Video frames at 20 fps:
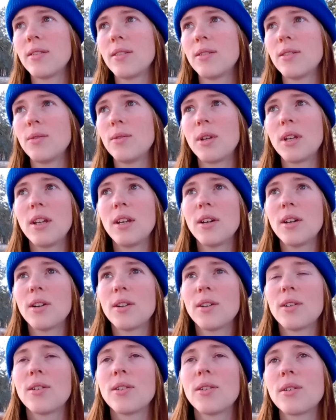You
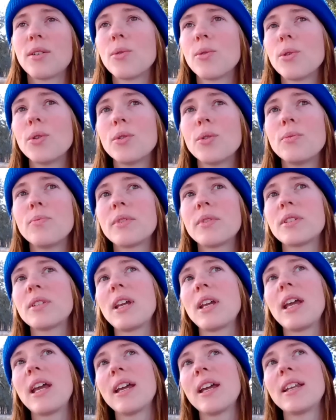hear groups
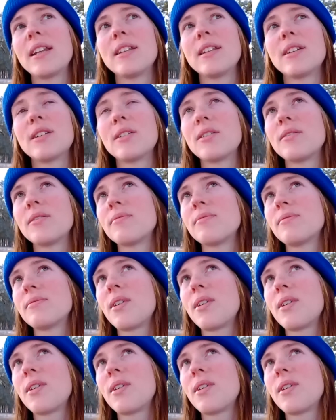and there are